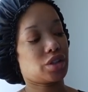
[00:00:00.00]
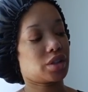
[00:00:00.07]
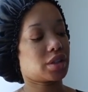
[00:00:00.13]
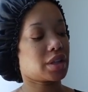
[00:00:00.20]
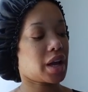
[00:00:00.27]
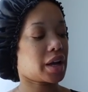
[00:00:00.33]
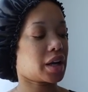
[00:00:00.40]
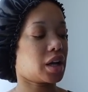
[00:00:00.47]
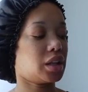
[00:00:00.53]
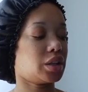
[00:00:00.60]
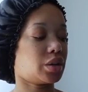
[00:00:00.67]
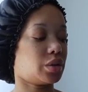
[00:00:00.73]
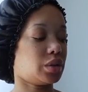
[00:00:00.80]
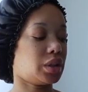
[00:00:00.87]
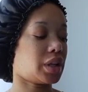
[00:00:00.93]
just like a
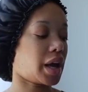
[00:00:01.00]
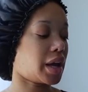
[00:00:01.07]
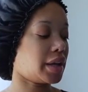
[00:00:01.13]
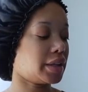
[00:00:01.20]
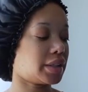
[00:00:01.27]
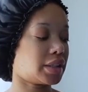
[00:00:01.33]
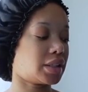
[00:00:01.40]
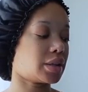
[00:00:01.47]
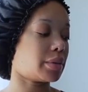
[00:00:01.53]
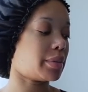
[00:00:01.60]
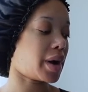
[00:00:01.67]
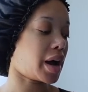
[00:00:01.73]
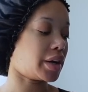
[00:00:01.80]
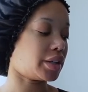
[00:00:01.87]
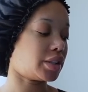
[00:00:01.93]
little lace
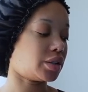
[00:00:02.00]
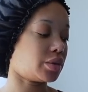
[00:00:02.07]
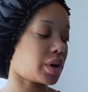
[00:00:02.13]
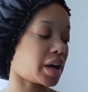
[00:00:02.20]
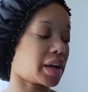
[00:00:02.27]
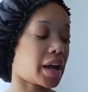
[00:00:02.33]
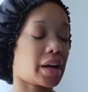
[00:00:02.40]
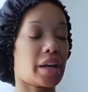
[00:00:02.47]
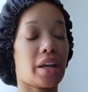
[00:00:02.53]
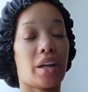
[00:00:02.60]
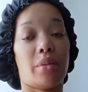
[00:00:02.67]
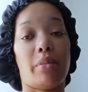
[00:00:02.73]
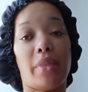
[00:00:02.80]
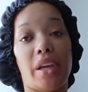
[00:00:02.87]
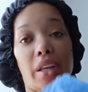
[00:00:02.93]
bodysuit. I got it in
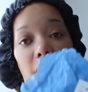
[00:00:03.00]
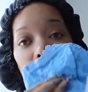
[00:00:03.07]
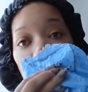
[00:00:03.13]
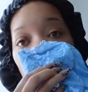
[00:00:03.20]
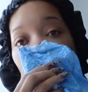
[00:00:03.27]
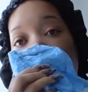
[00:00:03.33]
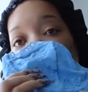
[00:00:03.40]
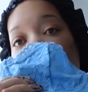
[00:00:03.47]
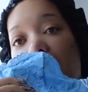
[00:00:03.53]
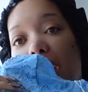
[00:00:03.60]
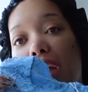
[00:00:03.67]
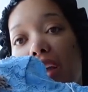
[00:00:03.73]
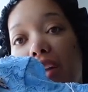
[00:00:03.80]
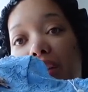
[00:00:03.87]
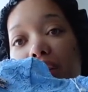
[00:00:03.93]
a medium
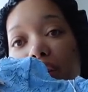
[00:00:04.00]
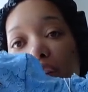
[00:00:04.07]
and it's